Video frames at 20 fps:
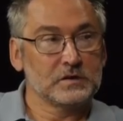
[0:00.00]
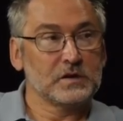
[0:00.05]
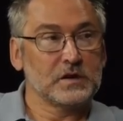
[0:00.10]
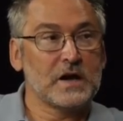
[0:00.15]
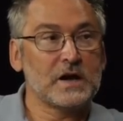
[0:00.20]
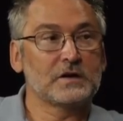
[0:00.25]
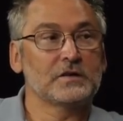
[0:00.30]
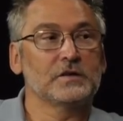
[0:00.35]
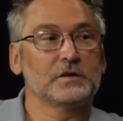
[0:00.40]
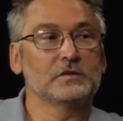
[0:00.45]

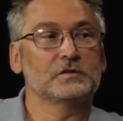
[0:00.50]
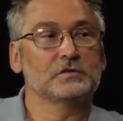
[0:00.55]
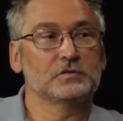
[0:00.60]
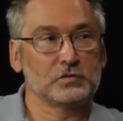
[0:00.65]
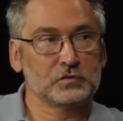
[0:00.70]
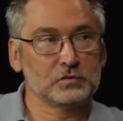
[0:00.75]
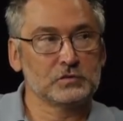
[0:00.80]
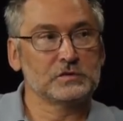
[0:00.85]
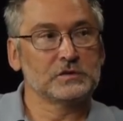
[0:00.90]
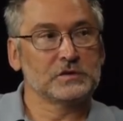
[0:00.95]
acting
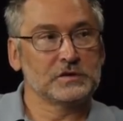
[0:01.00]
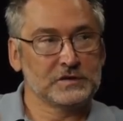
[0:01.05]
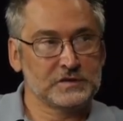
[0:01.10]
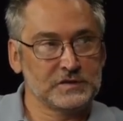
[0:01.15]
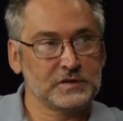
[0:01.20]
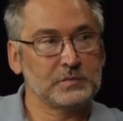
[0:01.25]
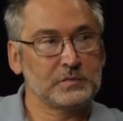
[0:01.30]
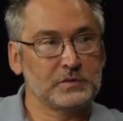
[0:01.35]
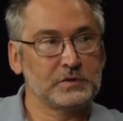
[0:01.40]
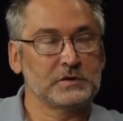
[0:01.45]
through the
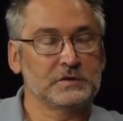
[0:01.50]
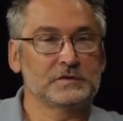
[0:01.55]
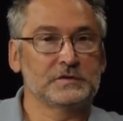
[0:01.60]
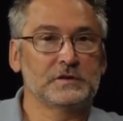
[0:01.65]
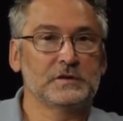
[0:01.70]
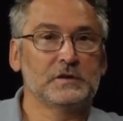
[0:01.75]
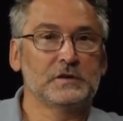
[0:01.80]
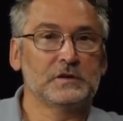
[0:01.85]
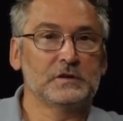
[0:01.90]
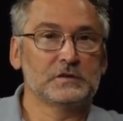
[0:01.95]
receptors.
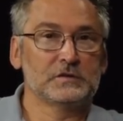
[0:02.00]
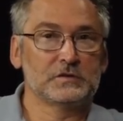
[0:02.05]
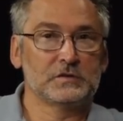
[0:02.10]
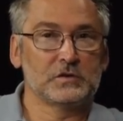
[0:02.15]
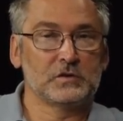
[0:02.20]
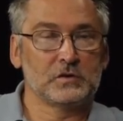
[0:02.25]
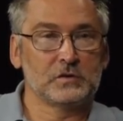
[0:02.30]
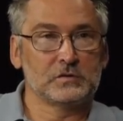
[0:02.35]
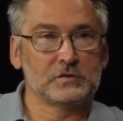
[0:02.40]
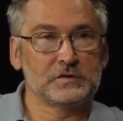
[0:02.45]

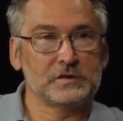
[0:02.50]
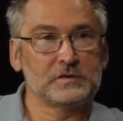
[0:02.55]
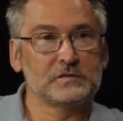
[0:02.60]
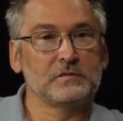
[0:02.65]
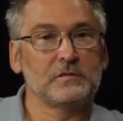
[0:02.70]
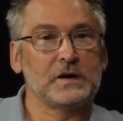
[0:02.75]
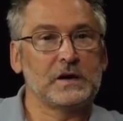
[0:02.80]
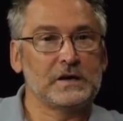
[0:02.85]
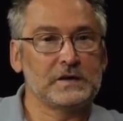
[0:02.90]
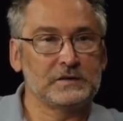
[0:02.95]
So that's
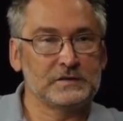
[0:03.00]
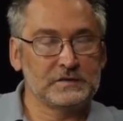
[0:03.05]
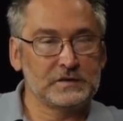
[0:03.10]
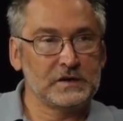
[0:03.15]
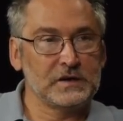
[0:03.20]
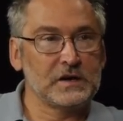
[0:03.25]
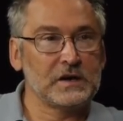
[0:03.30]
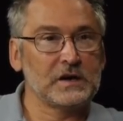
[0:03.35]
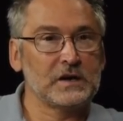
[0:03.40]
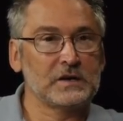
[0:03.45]
why
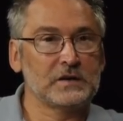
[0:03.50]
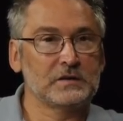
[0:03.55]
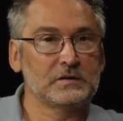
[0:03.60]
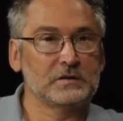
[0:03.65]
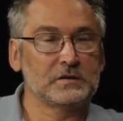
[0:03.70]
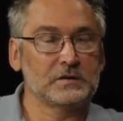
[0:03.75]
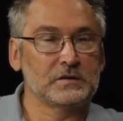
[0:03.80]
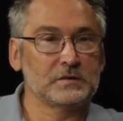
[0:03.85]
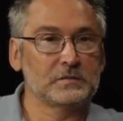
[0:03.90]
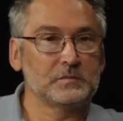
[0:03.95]
they are
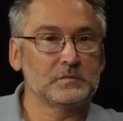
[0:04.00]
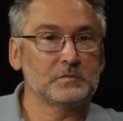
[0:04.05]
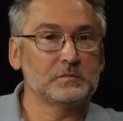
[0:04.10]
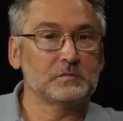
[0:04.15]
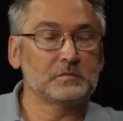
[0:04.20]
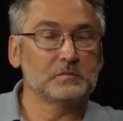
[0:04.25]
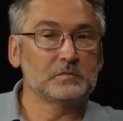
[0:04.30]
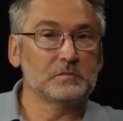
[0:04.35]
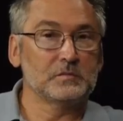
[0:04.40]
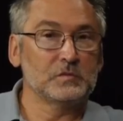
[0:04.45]

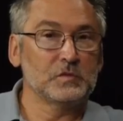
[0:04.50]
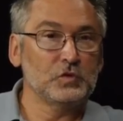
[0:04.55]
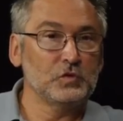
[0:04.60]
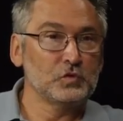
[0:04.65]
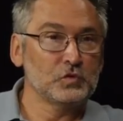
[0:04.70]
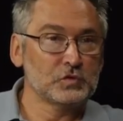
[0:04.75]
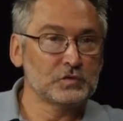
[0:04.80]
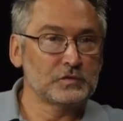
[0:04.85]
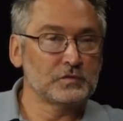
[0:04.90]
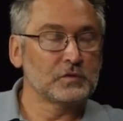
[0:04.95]

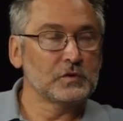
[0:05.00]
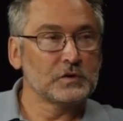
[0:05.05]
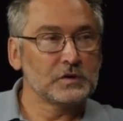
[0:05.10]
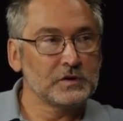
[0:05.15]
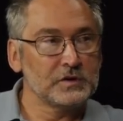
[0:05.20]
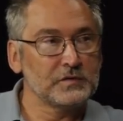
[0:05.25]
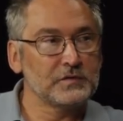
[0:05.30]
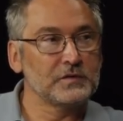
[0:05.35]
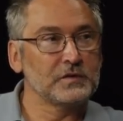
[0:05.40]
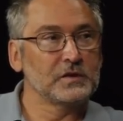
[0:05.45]
used for
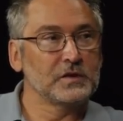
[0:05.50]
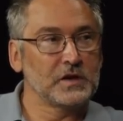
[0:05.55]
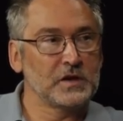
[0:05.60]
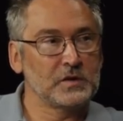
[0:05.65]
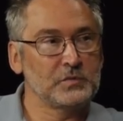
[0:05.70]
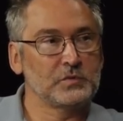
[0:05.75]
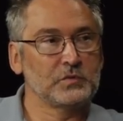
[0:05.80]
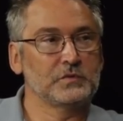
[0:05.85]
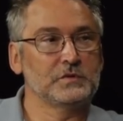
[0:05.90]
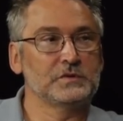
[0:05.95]
different
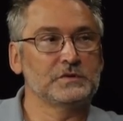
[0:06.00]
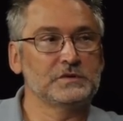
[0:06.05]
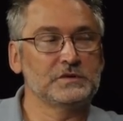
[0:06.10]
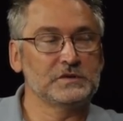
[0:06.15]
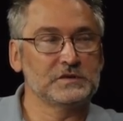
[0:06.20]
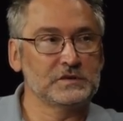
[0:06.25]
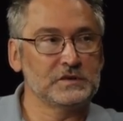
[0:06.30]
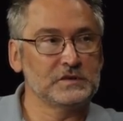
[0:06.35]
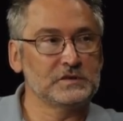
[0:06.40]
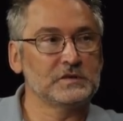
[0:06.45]
type of
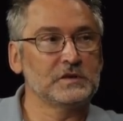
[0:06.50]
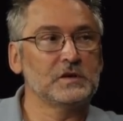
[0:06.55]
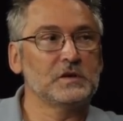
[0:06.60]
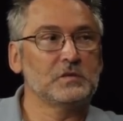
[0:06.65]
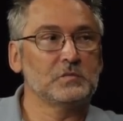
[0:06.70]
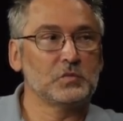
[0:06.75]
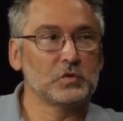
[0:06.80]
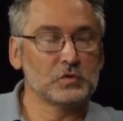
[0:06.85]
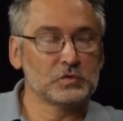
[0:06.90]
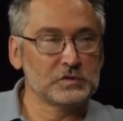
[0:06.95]
diseases,
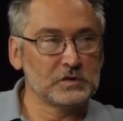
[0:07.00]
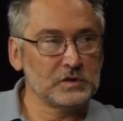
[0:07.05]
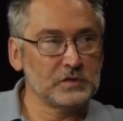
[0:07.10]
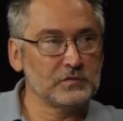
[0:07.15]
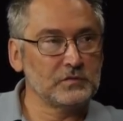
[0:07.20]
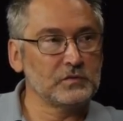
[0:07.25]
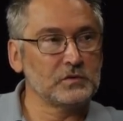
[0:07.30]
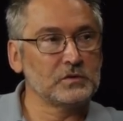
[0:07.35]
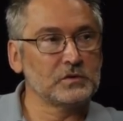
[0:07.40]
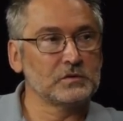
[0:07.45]
mostly
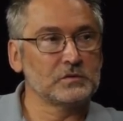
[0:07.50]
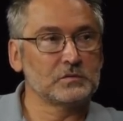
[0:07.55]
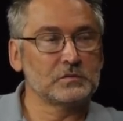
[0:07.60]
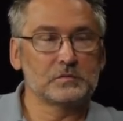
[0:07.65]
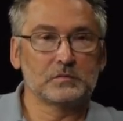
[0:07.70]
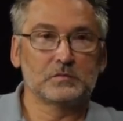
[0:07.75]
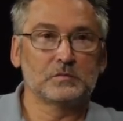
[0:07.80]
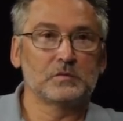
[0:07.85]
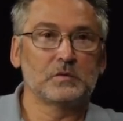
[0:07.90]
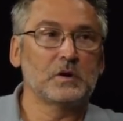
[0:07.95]
for
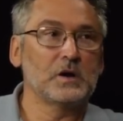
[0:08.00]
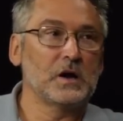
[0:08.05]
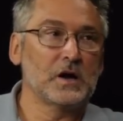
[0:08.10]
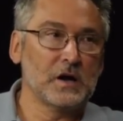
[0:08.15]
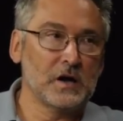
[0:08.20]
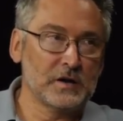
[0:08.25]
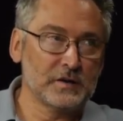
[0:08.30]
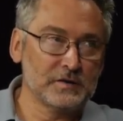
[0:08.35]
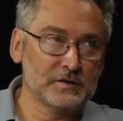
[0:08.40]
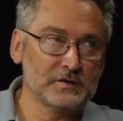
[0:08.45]

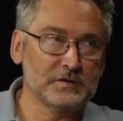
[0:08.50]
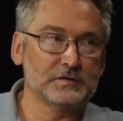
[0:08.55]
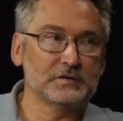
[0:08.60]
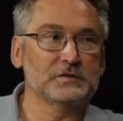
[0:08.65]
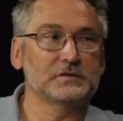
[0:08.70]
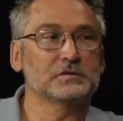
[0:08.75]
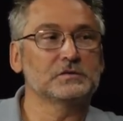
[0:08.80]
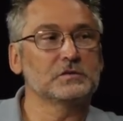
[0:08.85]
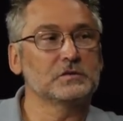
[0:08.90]
heart disease,